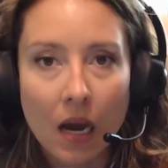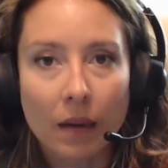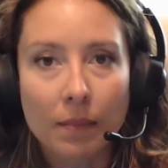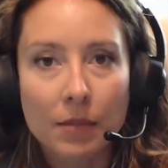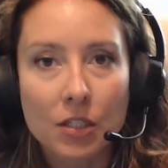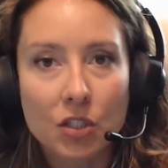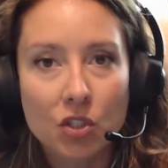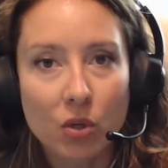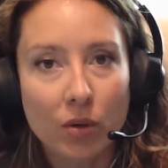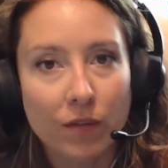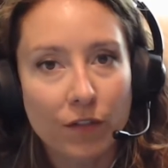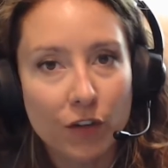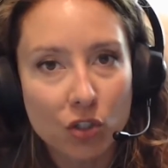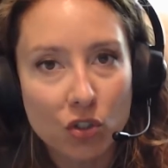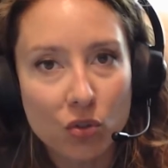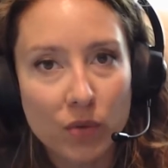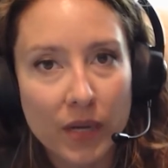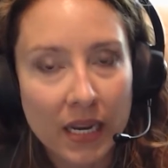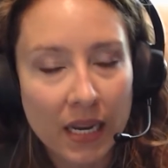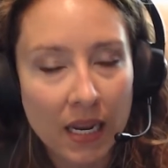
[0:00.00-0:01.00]
So if you're
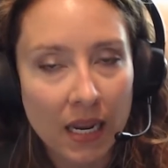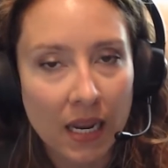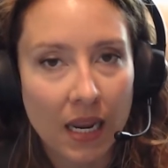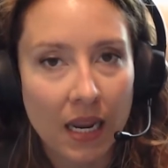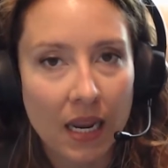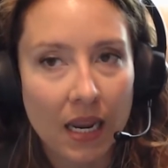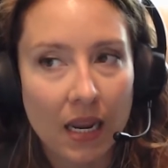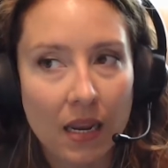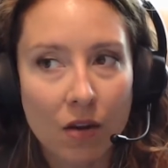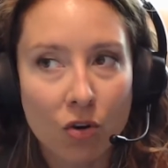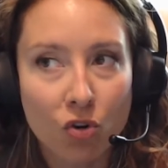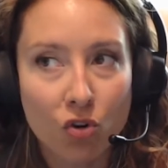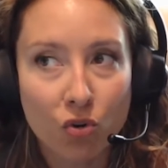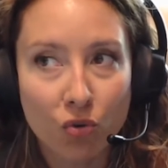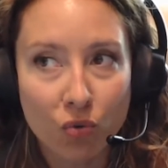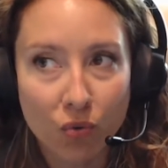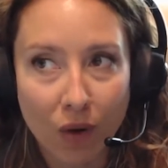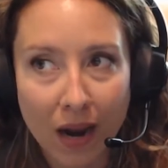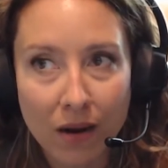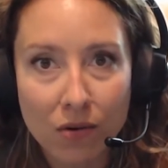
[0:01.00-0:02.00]
doing a
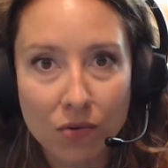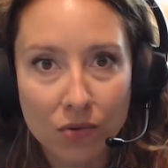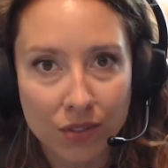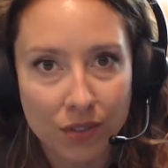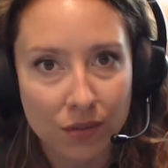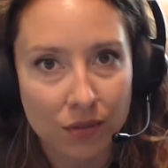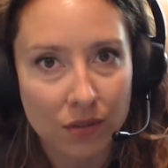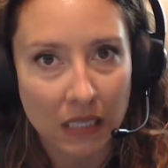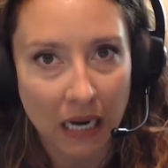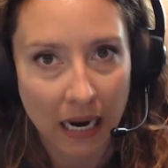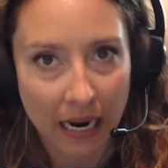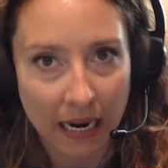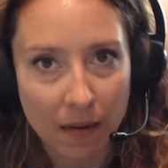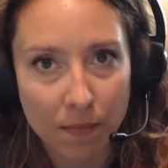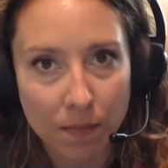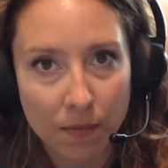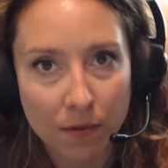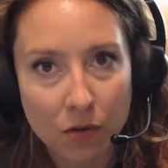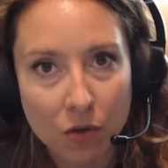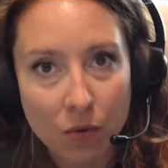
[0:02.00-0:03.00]
kraut
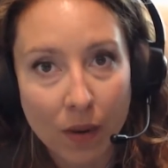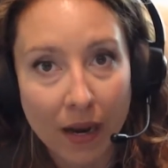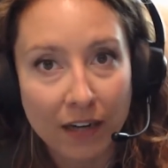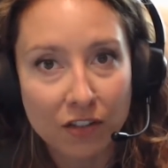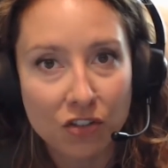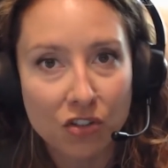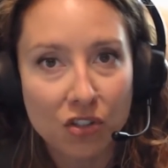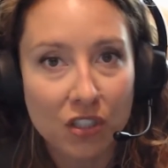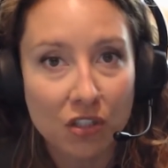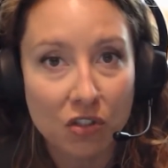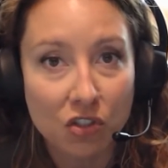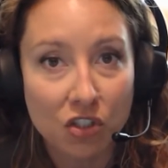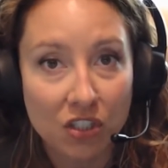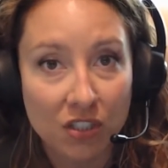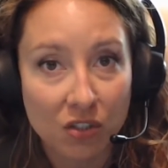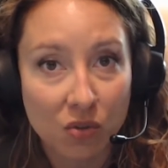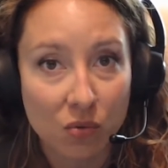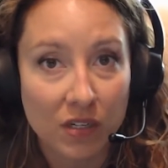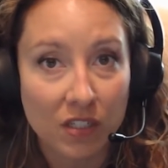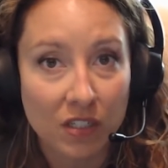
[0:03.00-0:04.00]
type, you actually are
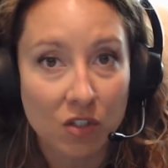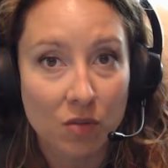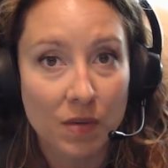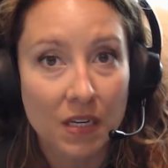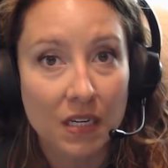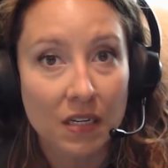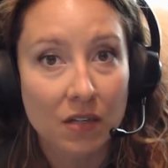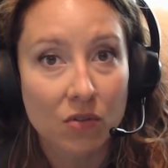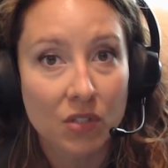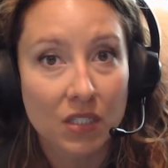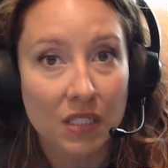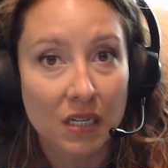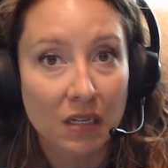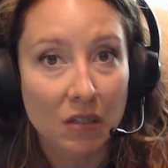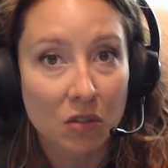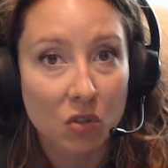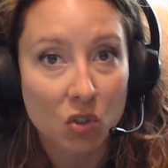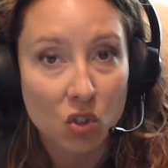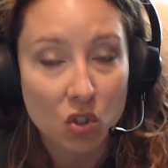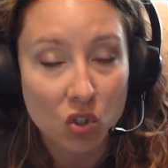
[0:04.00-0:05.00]
just going to be
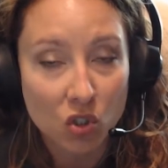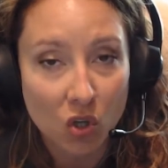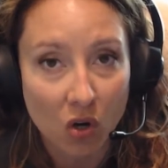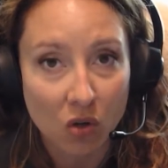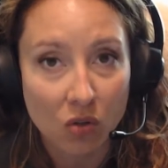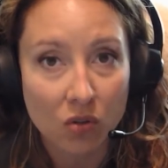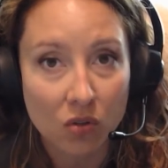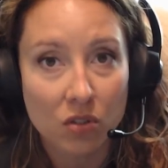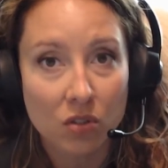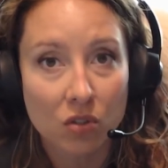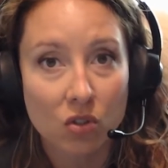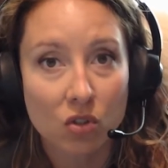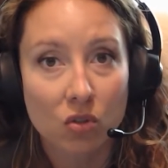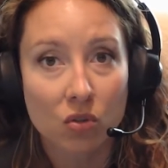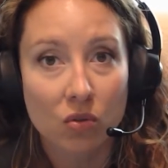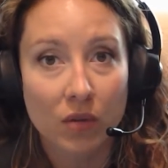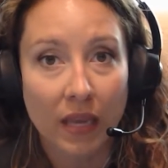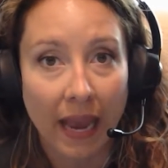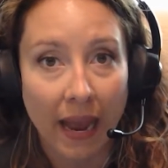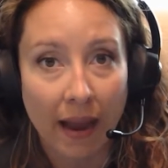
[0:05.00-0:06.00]
using salt
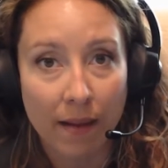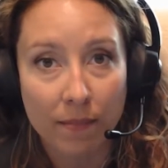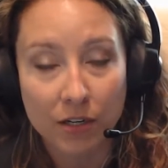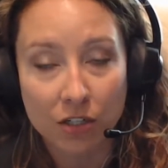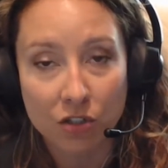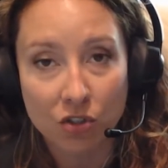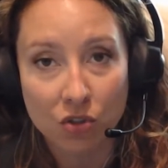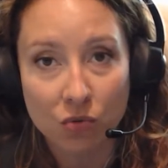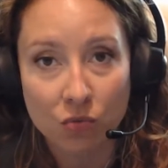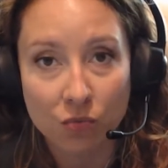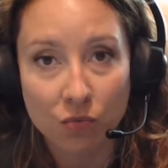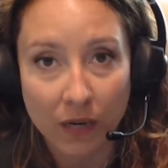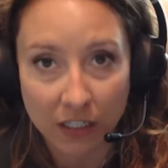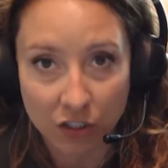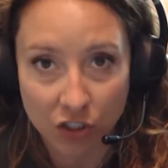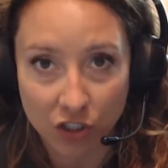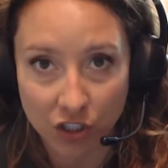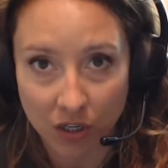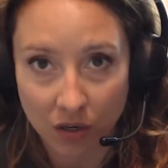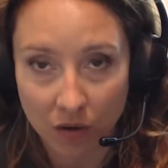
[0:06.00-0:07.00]
to cabbage
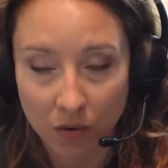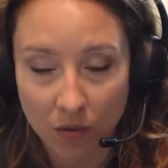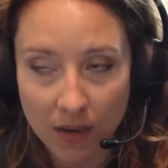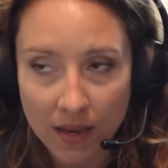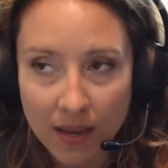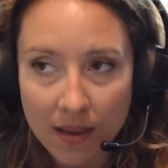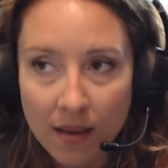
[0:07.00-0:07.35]
ratio.